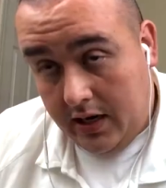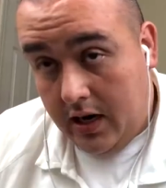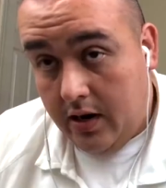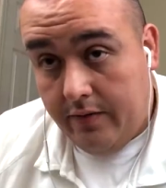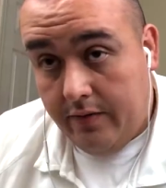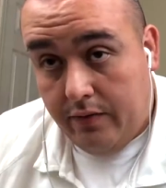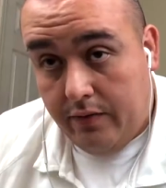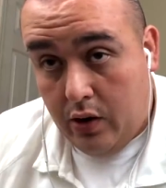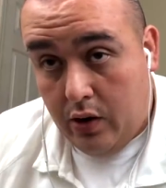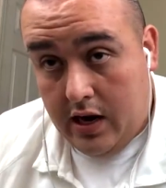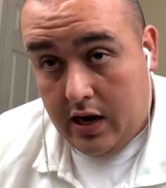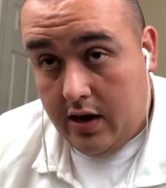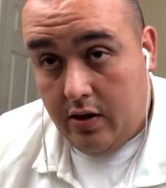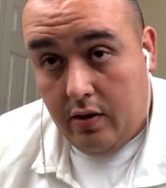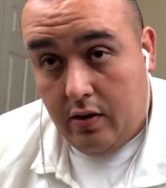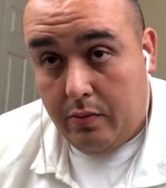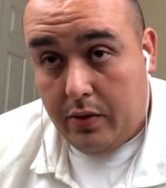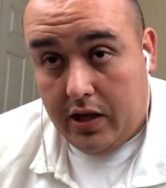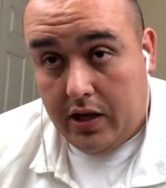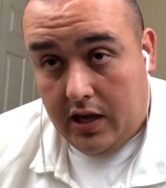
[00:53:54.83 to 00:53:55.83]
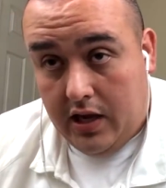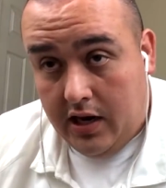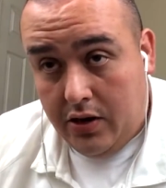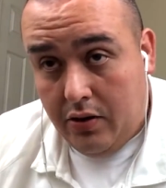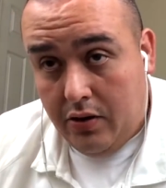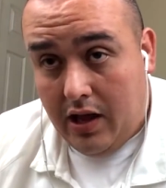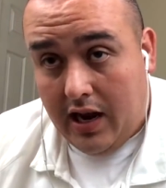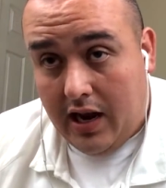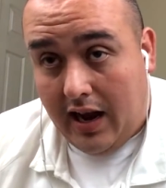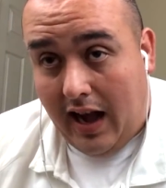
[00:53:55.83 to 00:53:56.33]
Fernando, I mean, they do
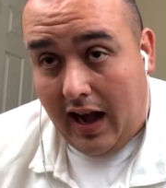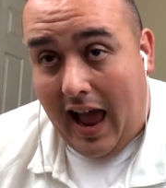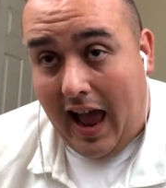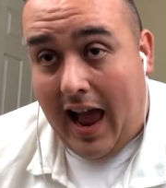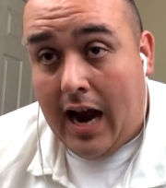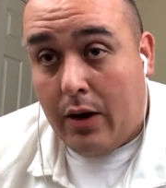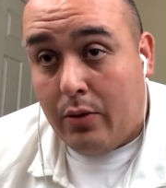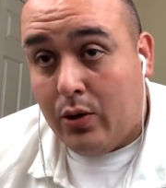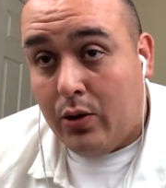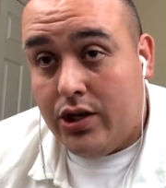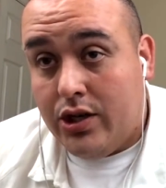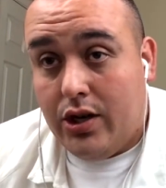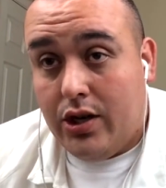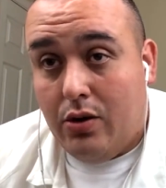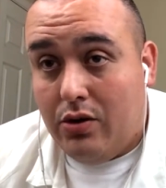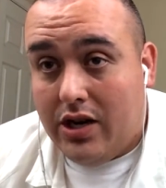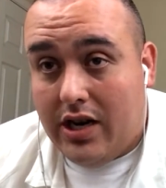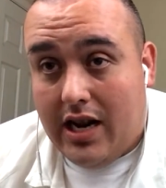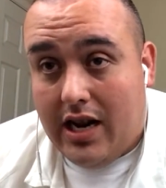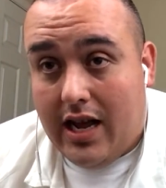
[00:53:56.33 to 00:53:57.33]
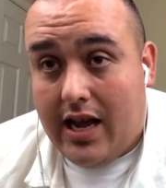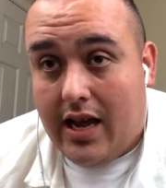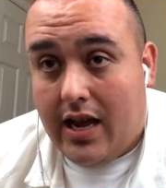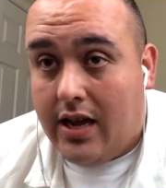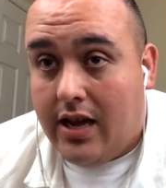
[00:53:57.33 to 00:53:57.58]
like an hour show a day,